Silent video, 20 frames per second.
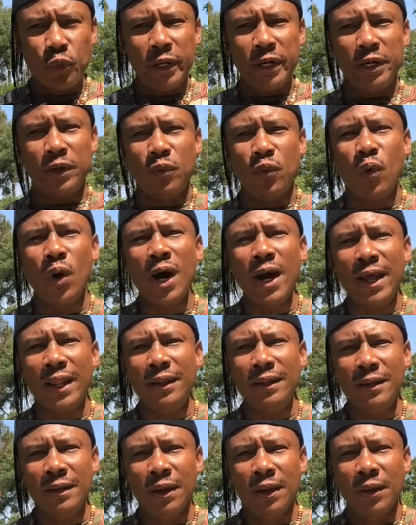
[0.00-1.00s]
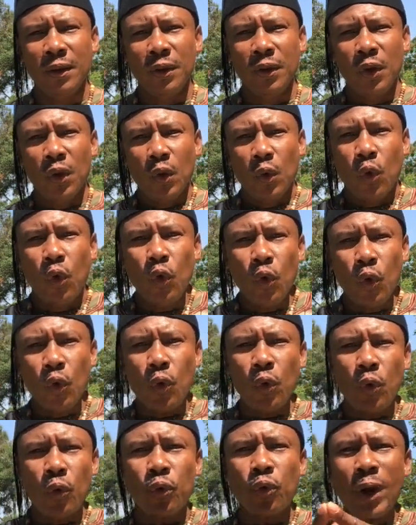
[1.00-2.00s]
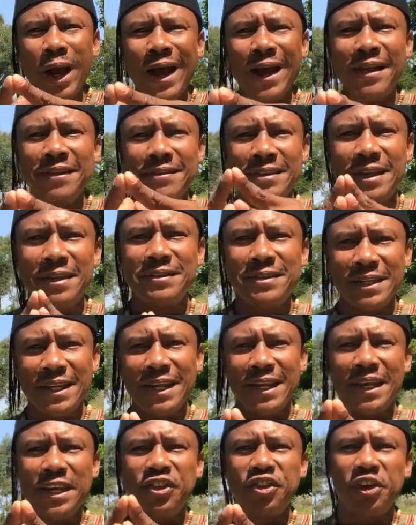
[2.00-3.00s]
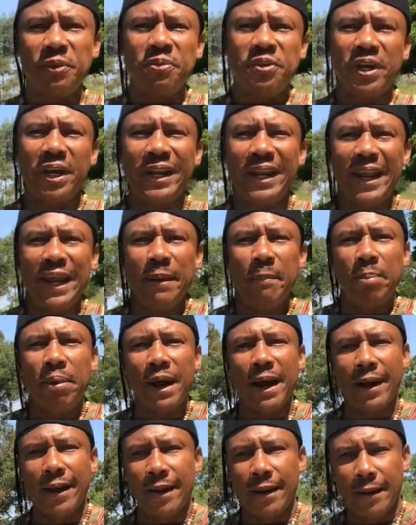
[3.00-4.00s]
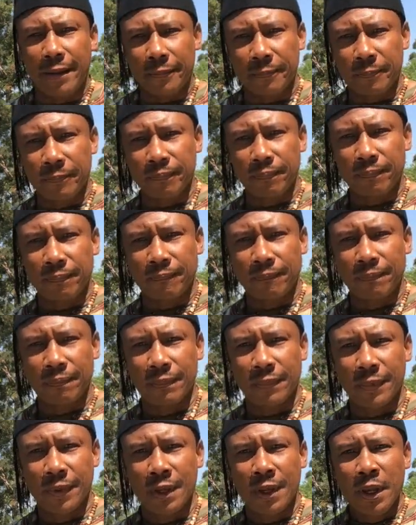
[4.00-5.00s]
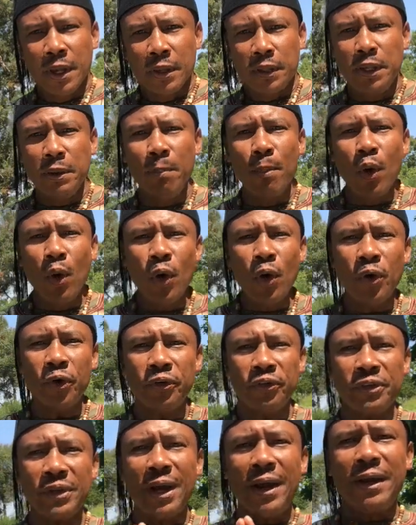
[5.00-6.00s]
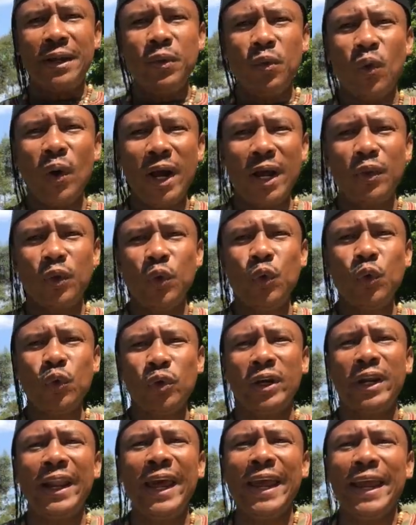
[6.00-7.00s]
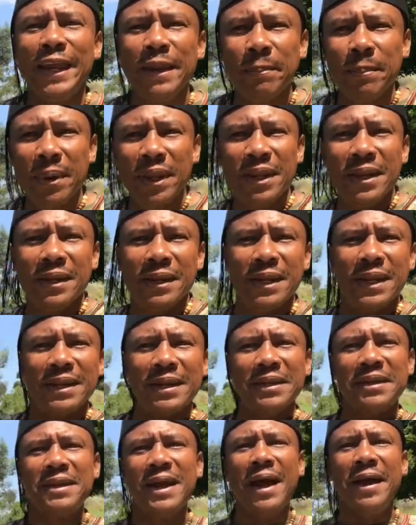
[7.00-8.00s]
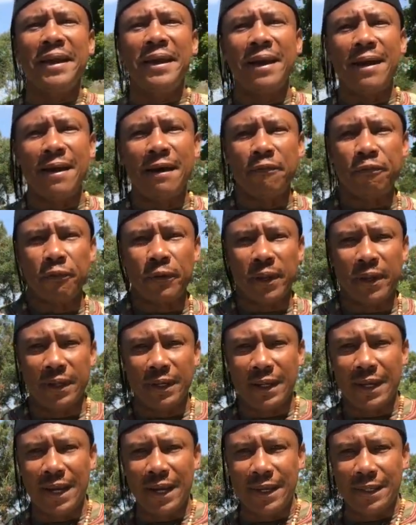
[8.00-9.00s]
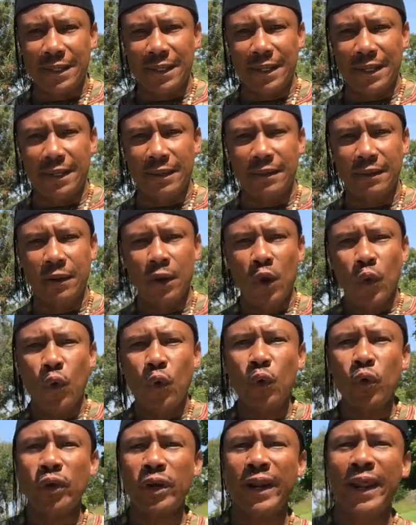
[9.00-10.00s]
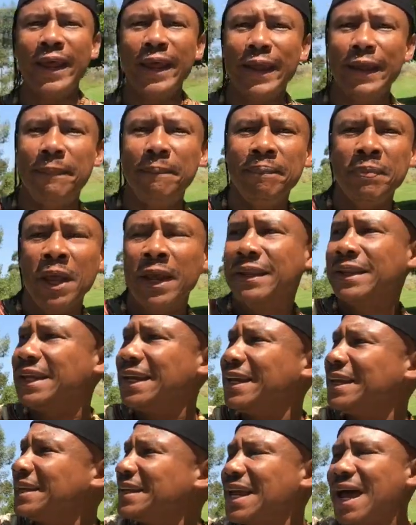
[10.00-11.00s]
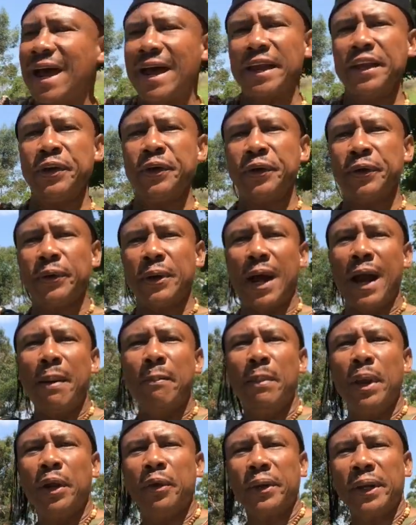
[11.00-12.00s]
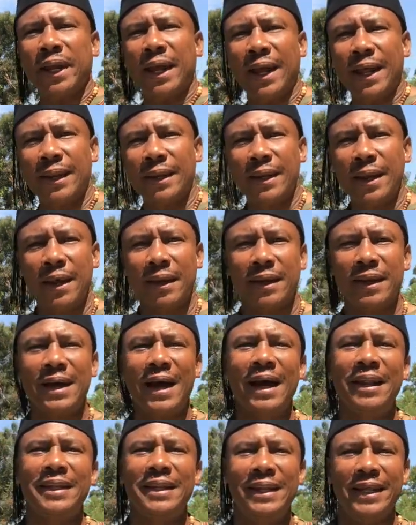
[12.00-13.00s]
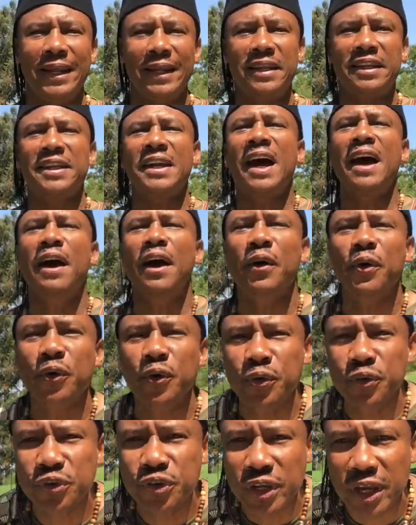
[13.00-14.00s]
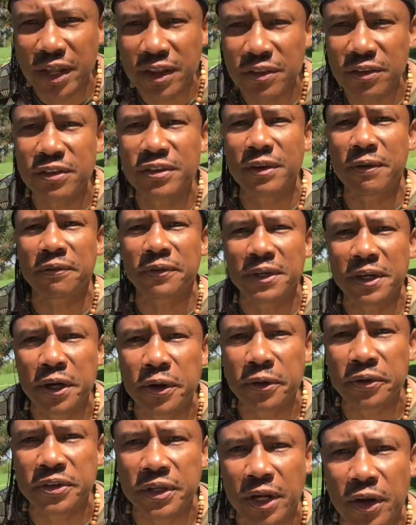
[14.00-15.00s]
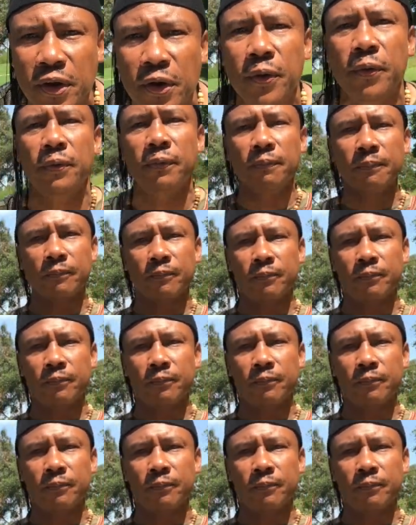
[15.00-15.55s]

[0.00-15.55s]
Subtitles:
were the one who rises the Egyptian empire. The Moors are the one who claim in the entire African continent, who claim the entire American continent thousands of years ago.